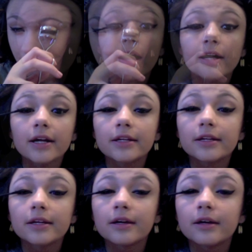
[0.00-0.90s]
I
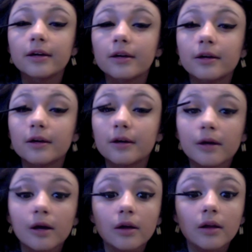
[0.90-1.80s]
just
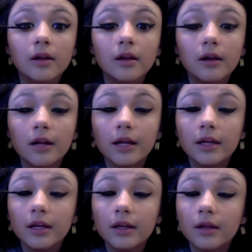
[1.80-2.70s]
look like
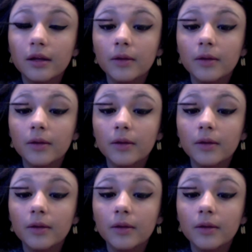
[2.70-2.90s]
this.